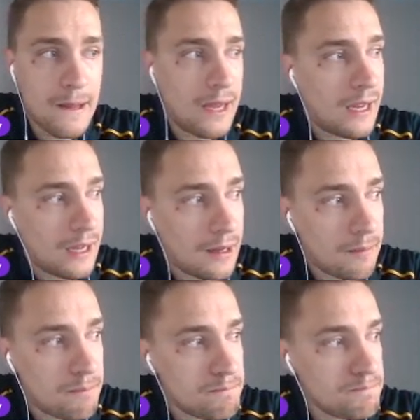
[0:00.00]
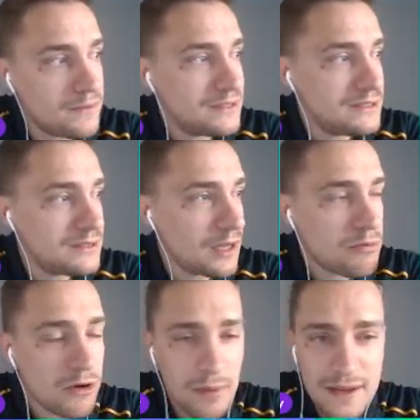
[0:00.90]
I'd
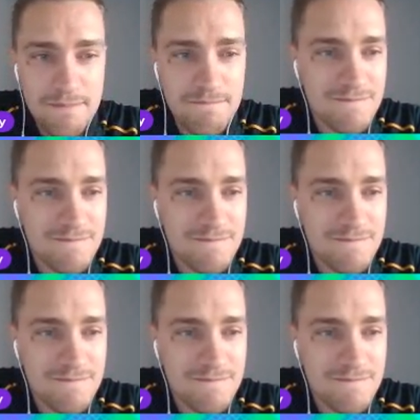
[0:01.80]
probably,